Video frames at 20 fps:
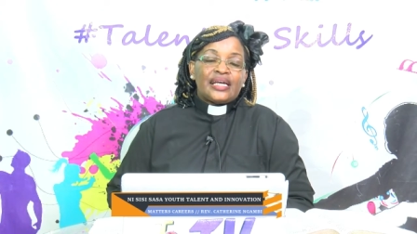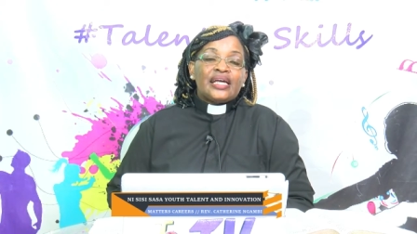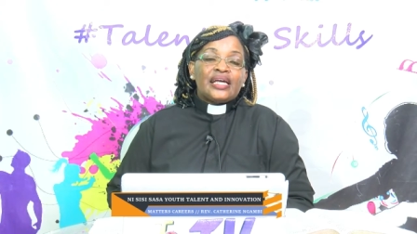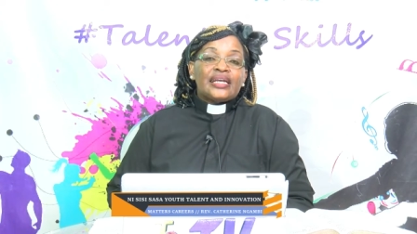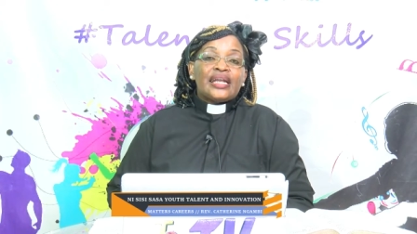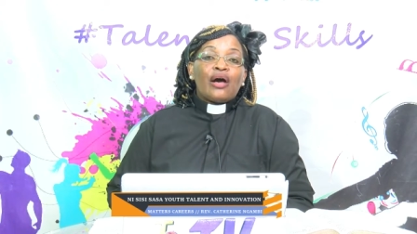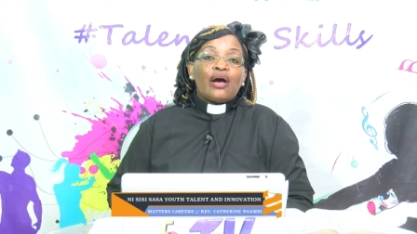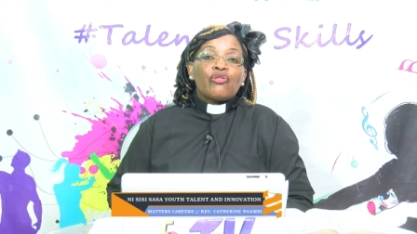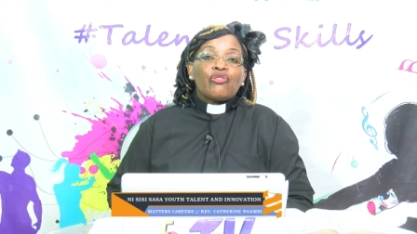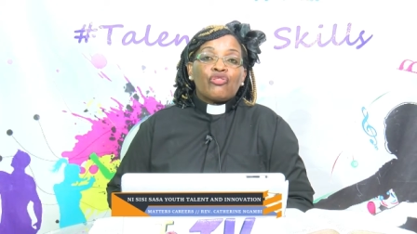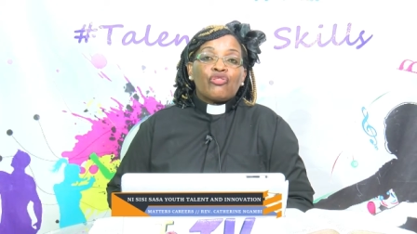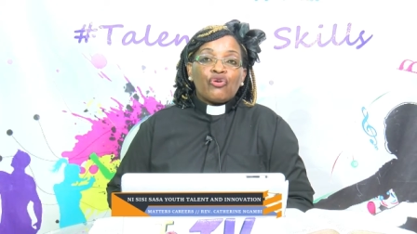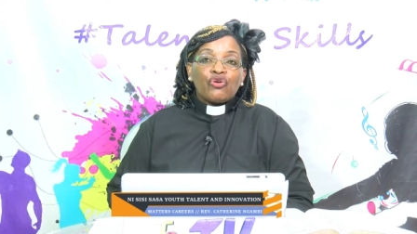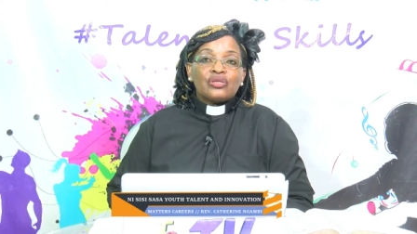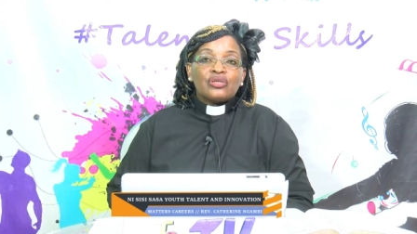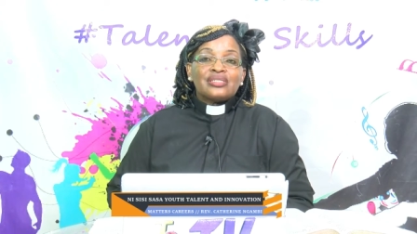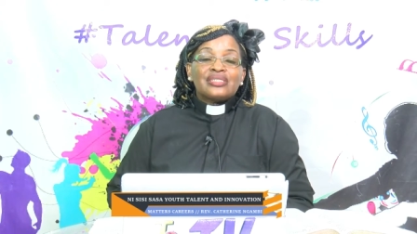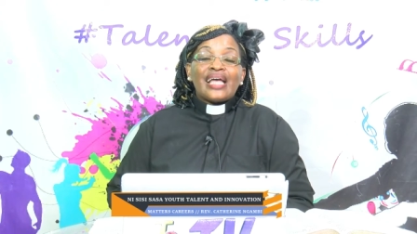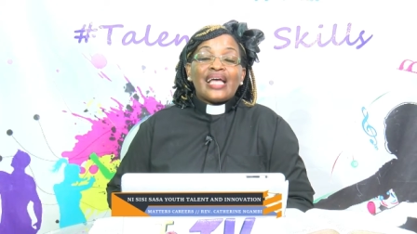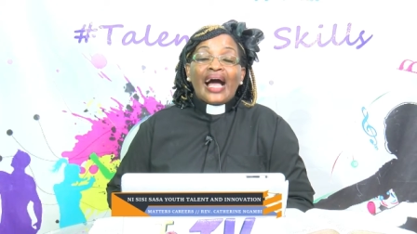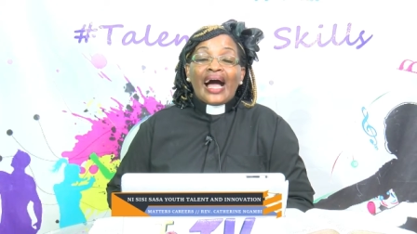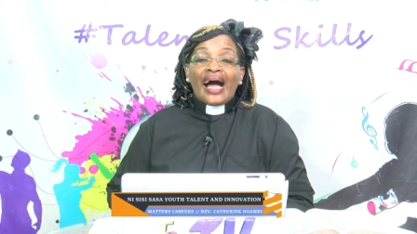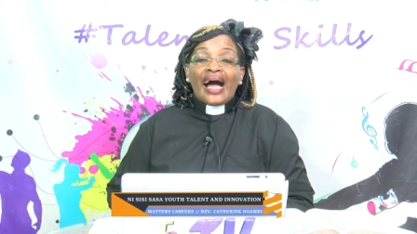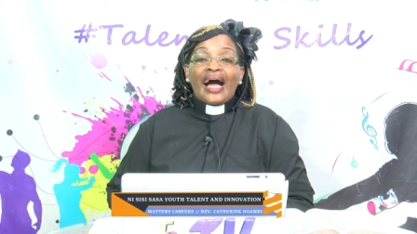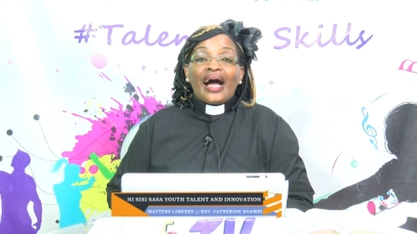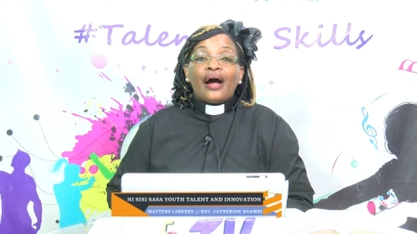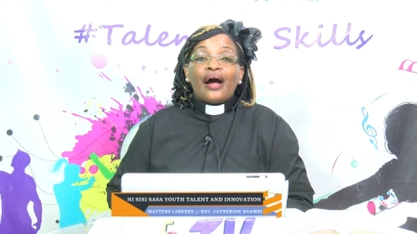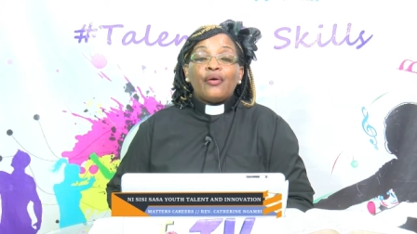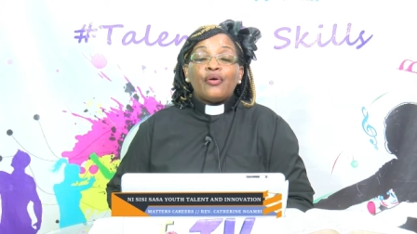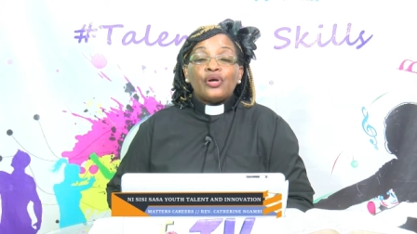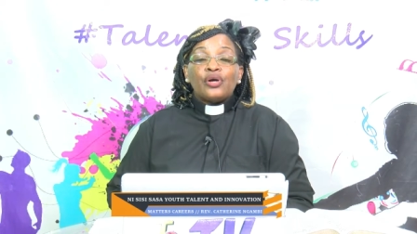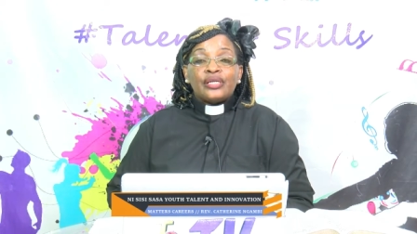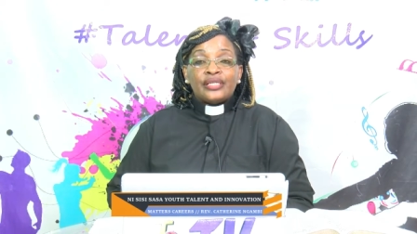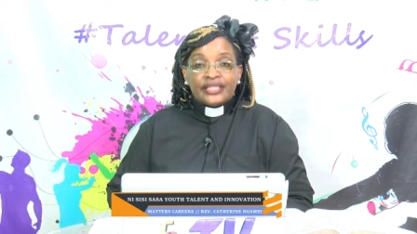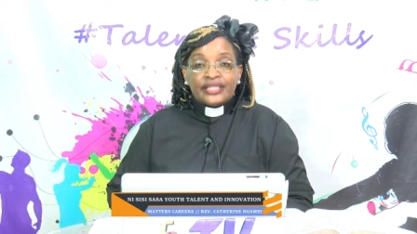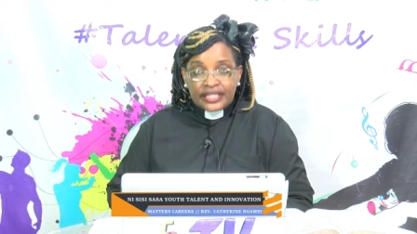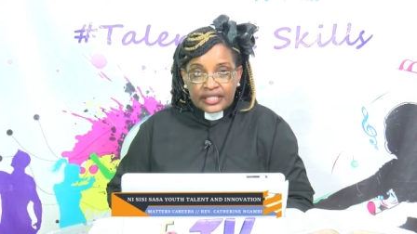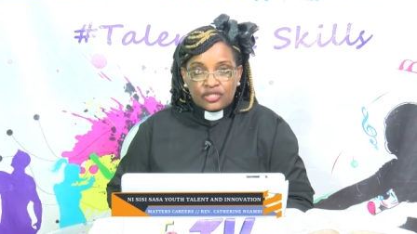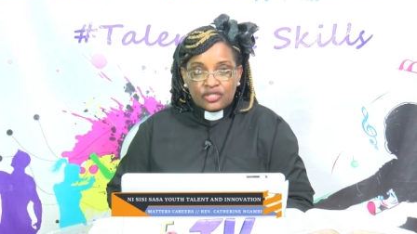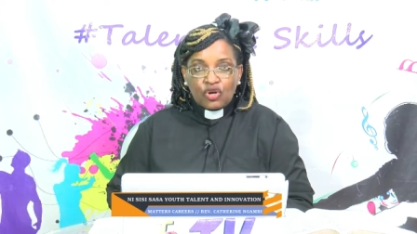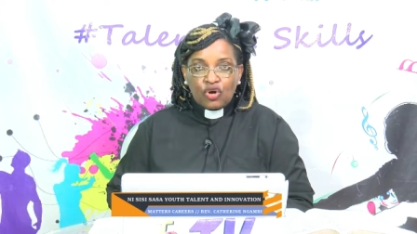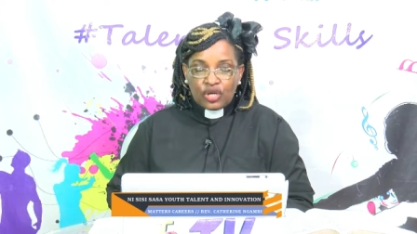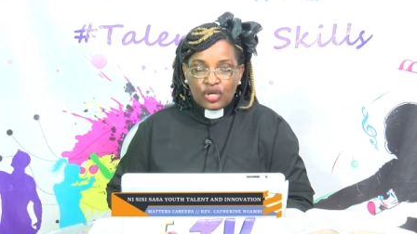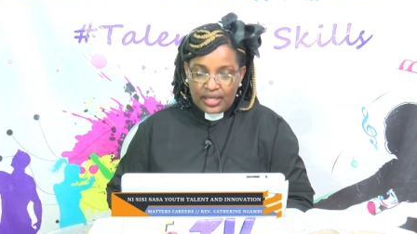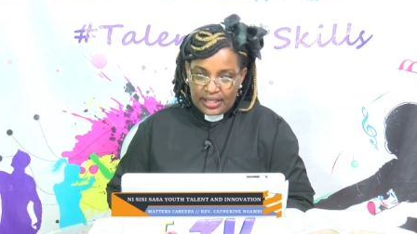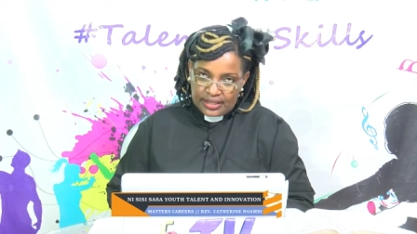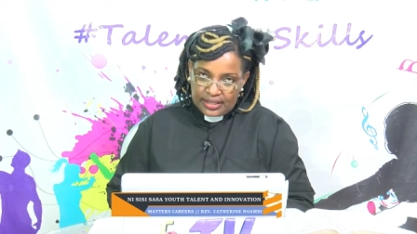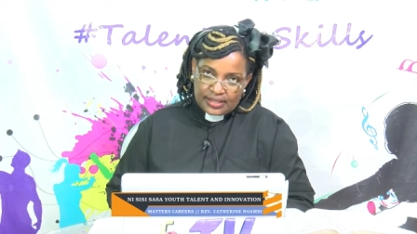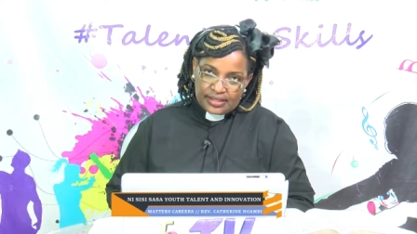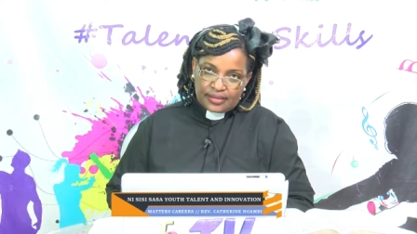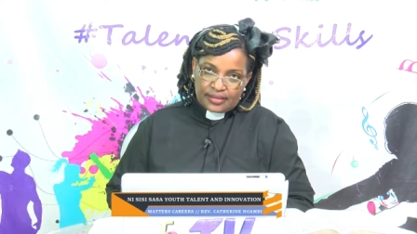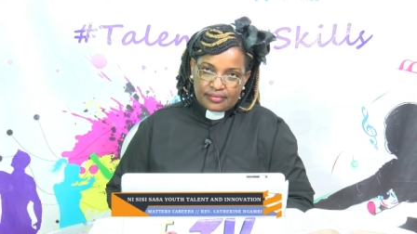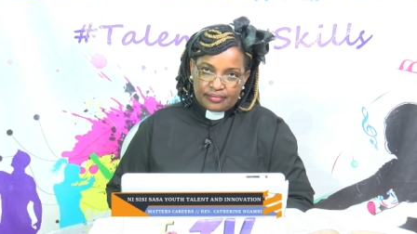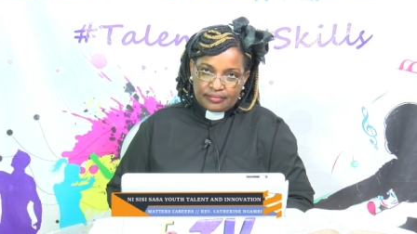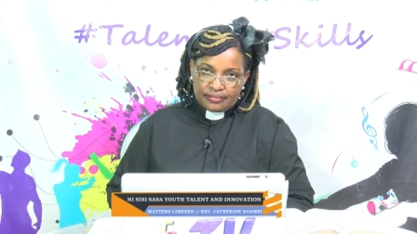Now, those are disconnects.